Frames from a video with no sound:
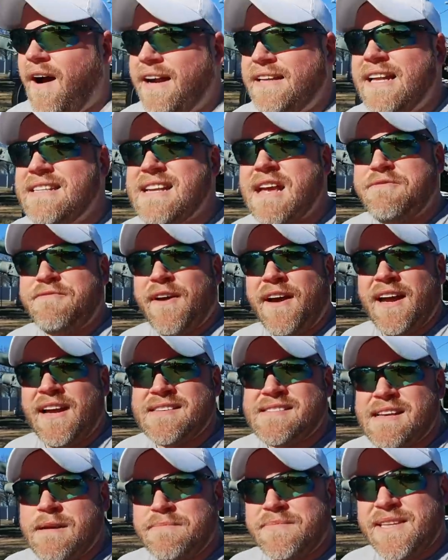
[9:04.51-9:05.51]
All right, unless I
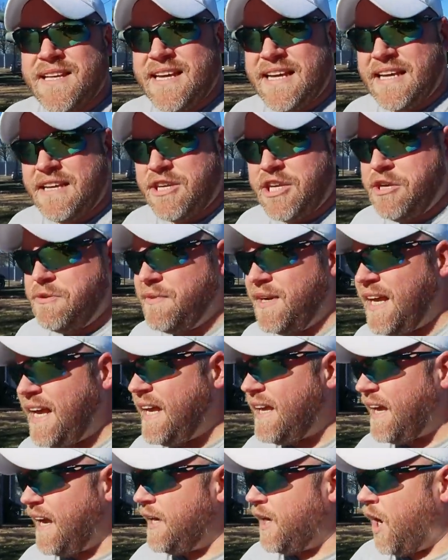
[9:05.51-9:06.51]
find something
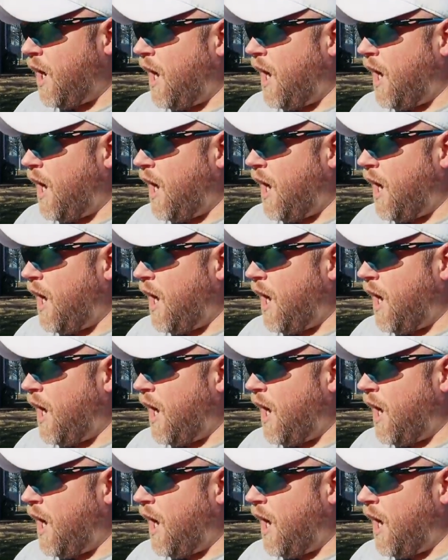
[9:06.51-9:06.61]
unique and